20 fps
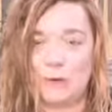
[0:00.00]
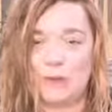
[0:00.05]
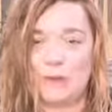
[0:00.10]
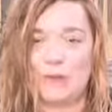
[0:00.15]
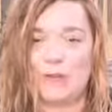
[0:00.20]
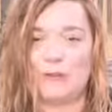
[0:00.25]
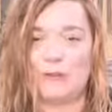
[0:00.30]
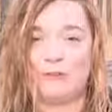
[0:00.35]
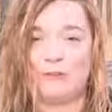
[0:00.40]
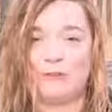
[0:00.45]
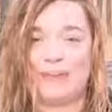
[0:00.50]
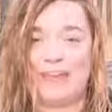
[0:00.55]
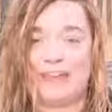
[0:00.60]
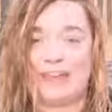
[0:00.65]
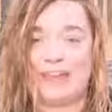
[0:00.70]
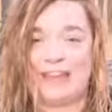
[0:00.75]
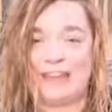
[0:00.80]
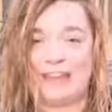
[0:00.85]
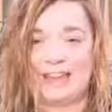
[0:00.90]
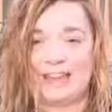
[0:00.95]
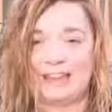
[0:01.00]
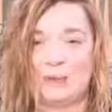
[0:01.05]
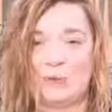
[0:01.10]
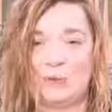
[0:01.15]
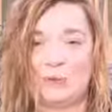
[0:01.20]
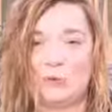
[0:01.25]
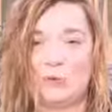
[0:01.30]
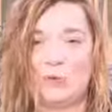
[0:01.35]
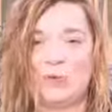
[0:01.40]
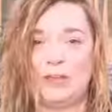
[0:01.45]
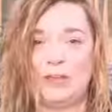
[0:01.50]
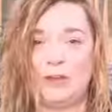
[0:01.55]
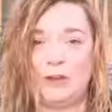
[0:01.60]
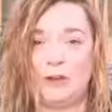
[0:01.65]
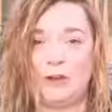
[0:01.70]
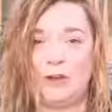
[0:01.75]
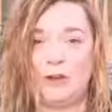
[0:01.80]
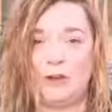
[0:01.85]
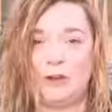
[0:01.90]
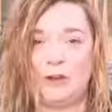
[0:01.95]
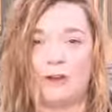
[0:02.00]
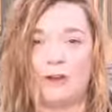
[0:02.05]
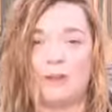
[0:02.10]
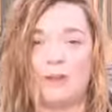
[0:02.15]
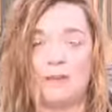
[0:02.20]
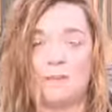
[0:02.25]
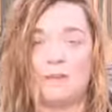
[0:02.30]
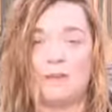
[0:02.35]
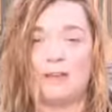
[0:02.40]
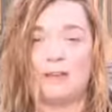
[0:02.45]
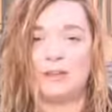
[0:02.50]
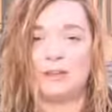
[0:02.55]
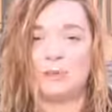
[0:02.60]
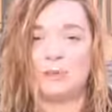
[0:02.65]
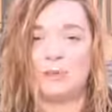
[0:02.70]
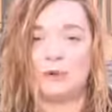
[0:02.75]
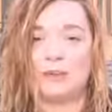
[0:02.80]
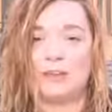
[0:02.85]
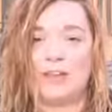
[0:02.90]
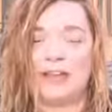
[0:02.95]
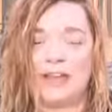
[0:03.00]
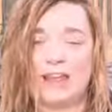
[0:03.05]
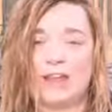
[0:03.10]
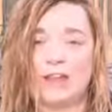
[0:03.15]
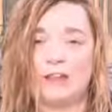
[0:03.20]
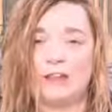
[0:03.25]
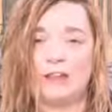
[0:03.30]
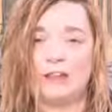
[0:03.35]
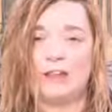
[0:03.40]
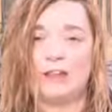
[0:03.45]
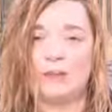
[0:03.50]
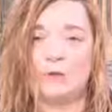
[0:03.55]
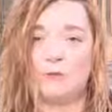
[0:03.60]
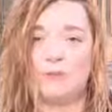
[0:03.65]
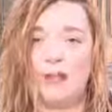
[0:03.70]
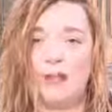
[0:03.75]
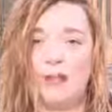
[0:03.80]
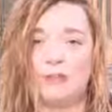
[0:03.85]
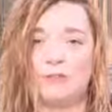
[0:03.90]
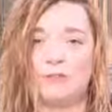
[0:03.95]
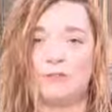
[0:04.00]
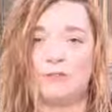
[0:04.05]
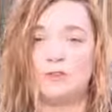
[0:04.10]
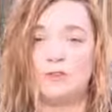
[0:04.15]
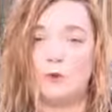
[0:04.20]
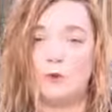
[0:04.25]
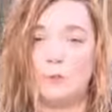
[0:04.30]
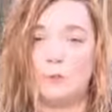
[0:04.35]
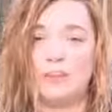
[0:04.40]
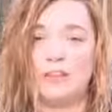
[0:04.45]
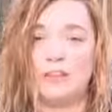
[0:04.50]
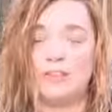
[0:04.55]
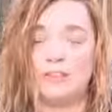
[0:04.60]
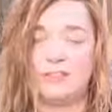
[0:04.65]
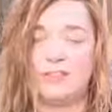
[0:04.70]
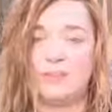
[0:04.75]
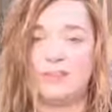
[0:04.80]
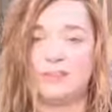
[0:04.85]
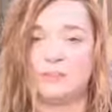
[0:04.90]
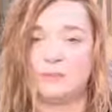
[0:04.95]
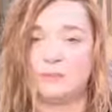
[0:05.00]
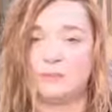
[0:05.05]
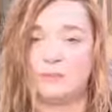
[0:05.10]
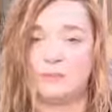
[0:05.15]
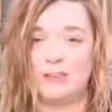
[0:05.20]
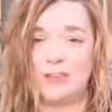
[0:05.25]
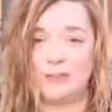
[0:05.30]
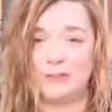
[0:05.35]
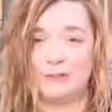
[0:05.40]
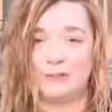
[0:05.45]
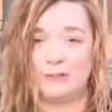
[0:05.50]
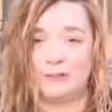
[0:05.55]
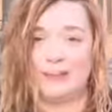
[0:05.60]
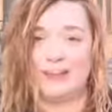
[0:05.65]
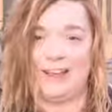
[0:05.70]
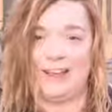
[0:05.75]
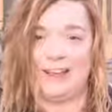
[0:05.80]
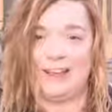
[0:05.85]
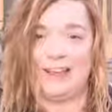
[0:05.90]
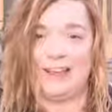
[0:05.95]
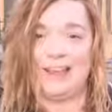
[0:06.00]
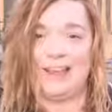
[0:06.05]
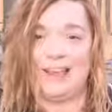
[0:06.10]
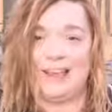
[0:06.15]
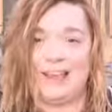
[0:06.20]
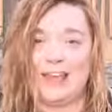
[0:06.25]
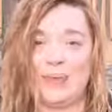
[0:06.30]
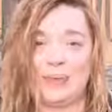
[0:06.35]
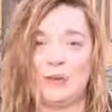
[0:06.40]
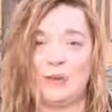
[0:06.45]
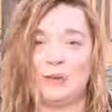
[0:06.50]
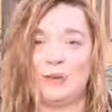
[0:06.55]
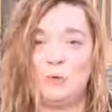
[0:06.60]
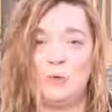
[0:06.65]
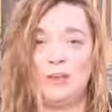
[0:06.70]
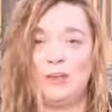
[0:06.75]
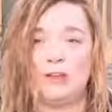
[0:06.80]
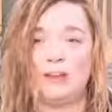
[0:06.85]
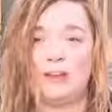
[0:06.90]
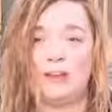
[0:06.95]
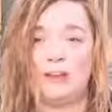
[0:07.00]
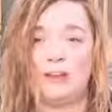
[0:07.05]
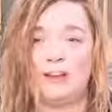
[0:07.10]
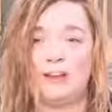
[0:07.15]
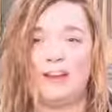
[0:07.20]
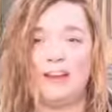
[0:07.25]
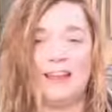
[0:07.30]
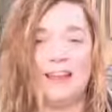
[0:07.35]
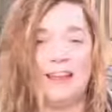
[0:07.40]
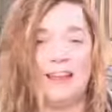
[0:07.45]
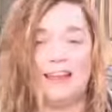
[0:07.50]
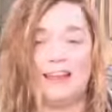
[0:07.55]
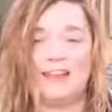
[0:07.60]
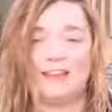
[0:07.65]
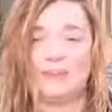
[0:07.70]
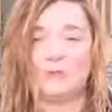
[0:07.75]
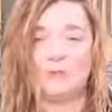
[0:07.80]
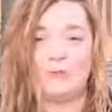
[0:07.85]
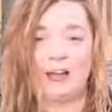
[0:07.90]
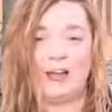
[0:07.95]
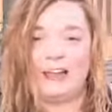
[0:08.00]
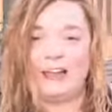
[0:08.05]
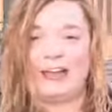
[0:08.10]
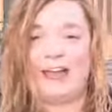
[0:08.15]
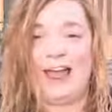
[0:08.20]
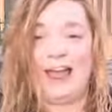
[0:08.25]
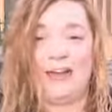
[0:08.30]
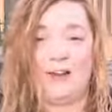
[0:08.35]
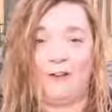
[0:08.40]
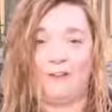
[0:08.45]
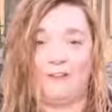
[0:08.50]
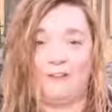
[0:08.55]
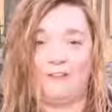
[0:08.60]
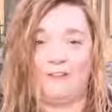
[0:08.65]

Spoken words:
We forget who we are because we're carrying around so many things from yesterday, and who we are is right now.